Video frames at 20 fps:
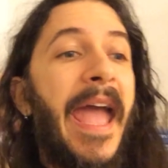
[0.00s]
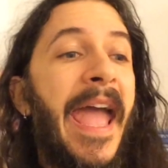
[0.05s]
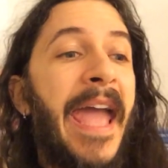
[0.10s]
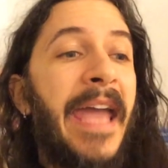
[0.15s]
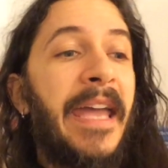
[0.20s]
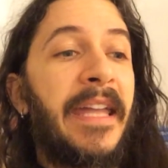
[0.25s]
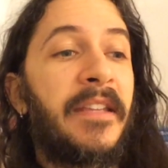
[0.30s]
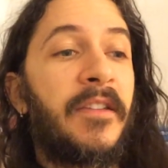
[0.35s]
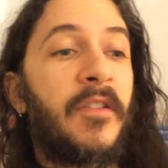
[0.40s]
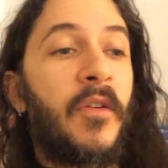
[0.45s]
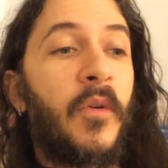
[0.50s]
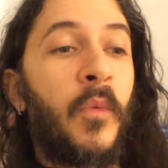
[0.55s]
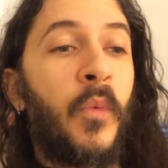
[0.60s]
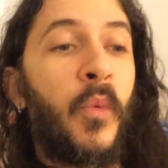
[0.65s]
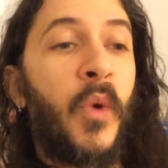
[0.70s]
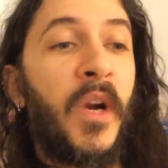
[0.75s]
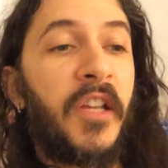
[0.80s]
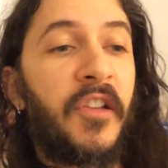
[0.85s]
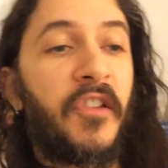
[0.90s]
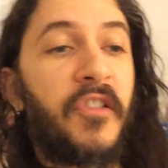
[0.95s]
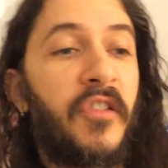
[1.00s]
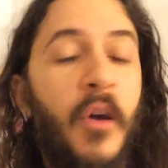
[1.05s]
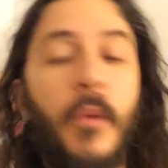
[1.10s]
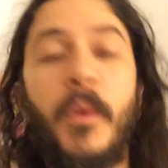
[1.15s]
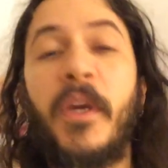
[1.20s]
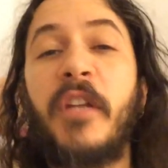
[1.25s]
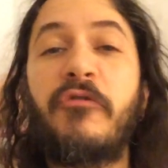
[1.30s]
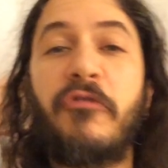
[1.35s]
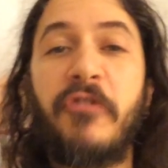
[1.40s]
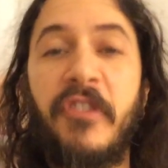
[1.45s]
And what is
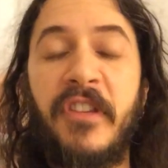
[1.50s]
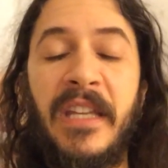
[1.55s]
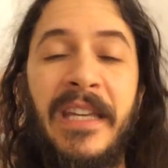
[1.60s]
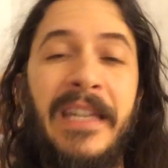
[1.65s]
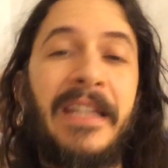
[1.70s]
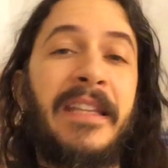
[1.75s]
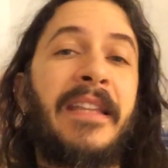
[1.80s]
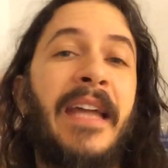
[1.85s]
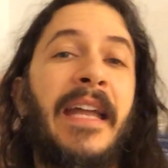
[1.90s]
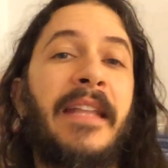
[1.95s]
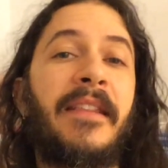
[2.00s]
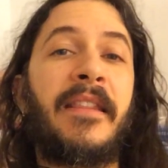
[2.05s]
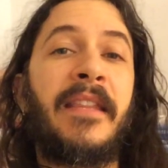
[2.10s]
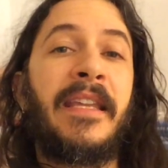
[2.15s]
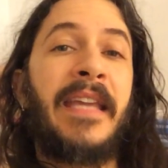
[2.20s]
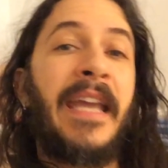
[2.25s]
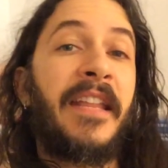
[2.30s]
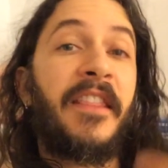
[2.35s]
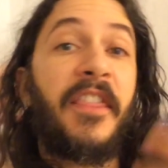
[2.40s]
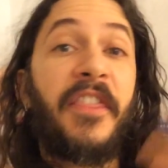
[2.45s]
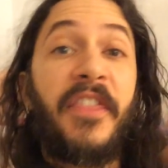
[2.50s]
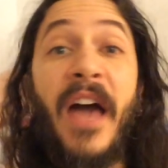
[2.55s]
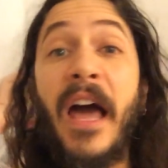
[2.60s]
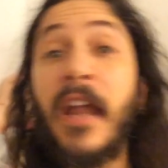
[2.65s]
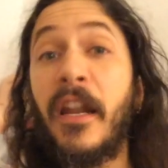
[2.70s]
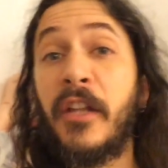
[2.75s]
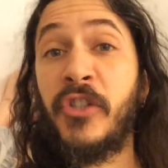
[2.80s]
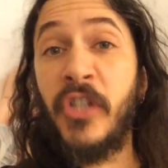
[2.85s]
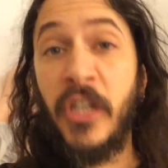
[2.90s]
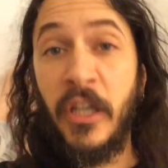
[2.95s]
so interesting is that the
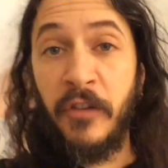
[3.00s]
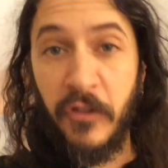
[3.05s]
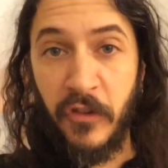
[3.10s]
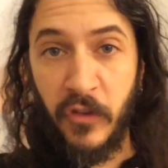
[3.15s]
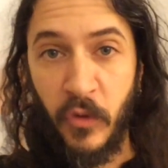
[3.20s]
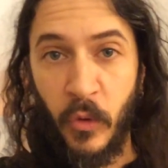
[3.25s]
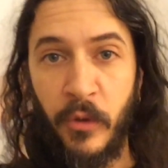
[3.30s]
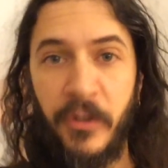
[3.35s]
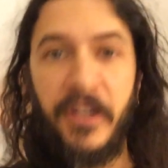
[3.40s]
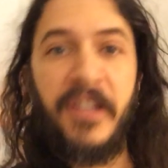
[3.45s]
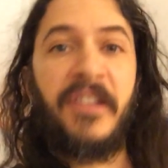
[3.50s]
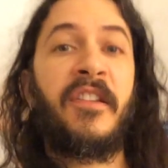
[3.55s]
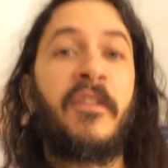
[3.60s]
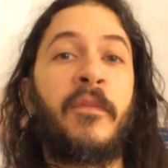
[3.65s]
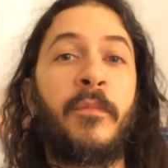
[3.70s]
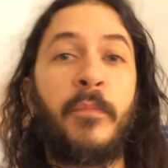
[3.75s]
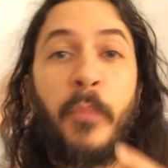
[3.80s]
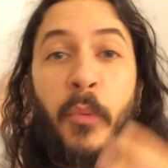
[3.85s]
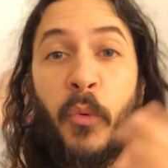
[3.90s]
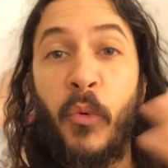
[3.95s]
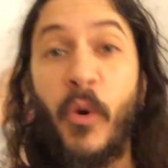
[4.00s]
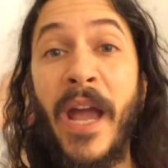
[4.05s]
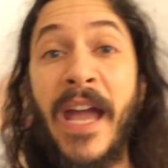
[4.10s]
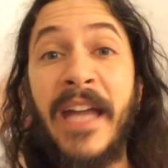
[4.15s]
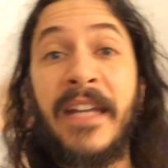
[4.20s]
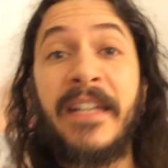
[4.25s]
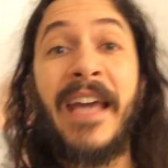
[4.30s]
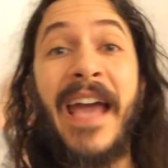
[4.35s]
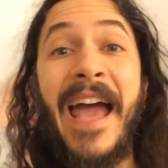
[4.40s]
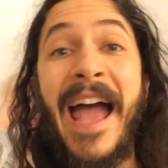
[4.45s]
anthology of stories is
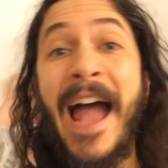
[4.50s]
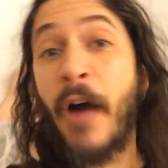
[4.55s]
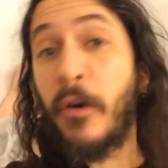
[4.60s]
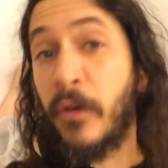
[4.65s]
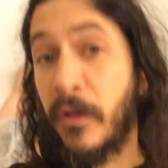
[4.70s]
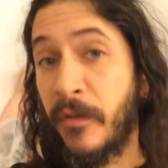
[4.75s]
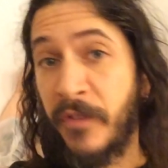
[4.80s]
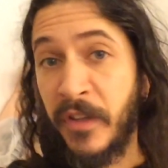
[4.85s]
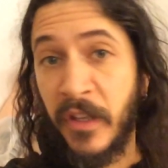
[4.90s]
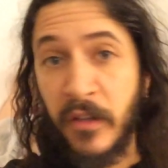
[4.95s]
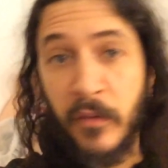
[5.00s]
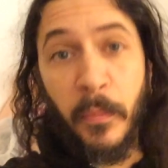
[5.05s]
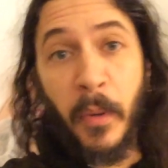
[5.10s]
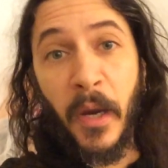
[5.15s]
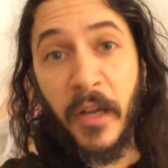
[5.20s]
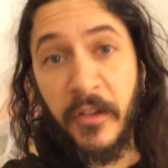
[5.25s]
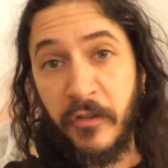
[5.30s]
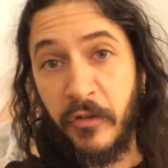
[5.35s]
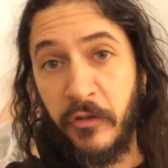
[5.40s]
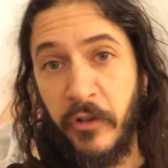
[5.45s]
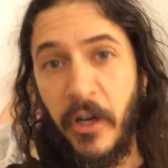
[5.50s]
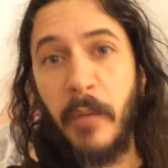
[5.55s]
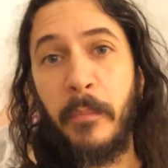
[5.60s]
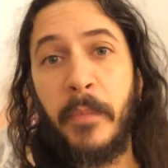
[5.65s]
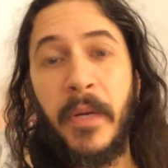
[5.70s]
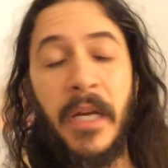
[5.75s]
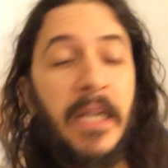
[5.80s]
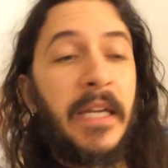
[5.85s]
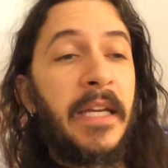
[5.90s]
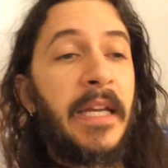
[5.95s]
bred out of this bus
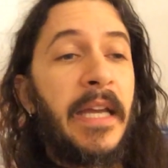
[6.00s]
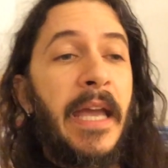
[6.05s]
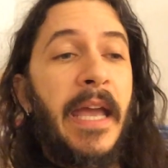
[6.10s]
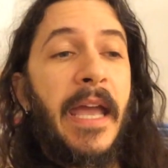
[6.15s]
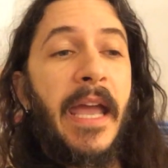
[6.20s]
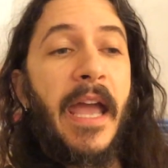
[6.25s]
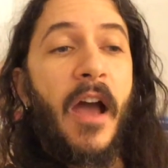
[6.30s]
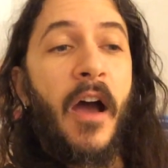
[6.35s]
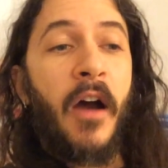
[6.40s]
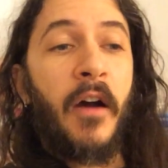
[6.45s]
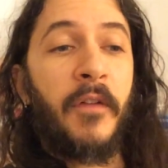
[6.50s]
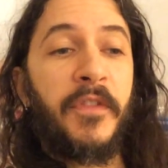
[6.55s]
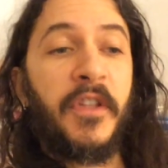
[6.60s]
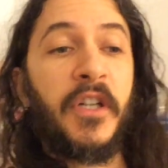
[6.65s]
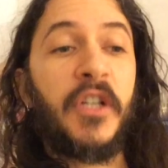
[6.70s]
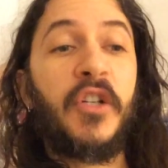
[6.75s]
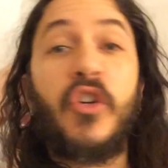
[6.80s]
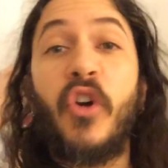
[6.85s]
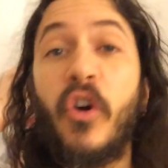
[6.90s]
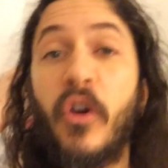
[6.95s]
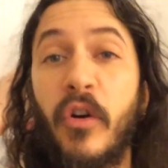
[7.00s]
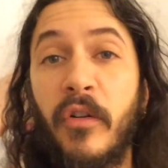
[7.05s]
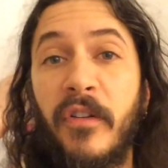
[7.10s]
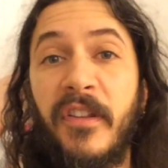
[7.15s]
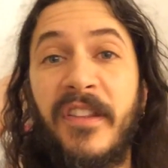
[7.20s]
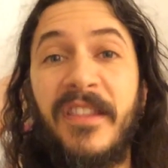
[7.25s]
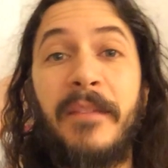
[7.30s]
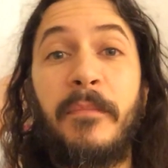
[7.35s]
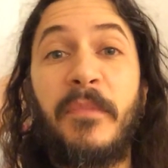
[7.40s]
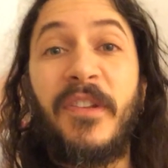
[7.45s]
trip, of the
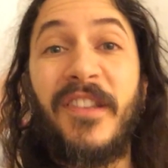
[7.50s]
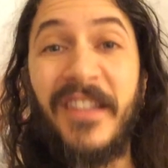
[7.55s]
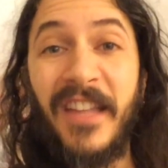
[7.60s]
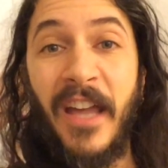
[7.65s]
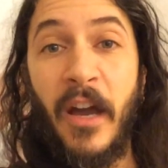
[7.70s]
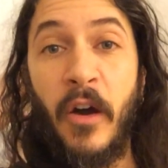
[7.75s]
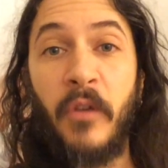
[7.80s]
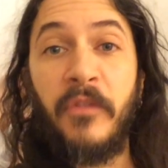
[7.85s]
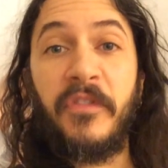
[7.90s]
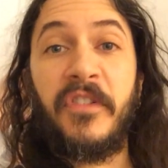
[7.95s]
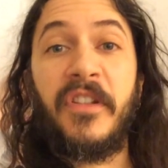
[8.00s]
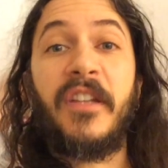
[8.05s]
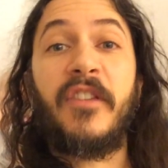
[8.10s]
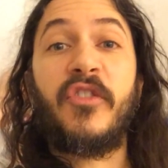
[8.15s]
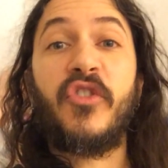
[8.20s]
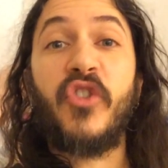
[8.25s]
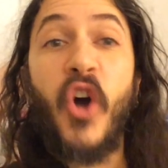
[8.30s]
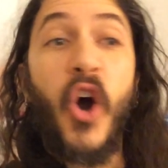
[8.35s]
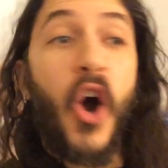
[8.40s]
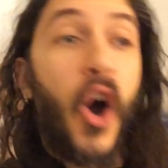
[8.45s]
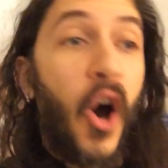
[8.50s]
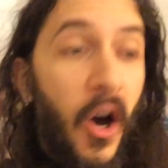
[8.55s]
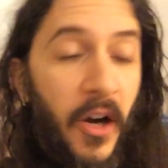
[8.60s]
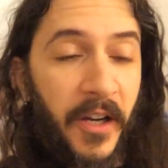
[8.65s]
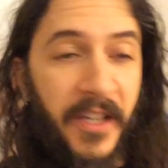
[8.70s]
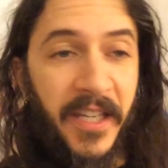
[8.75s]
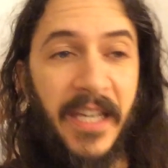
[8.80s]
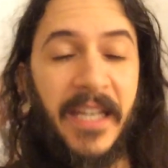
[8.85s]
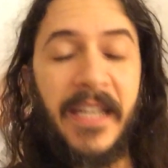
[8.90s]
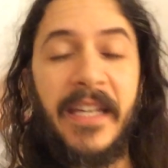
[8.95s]
girls themselves
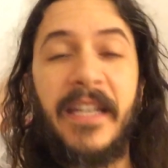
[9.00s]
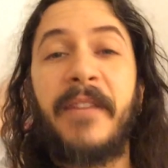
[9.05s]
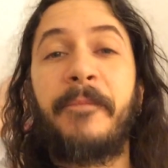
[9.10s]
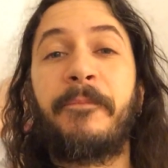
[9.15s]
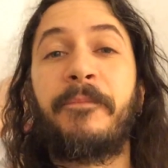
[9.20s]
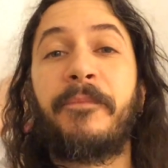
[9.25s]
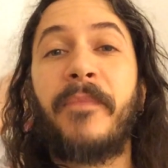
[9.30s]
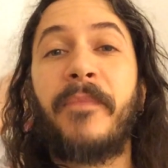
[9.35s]
talking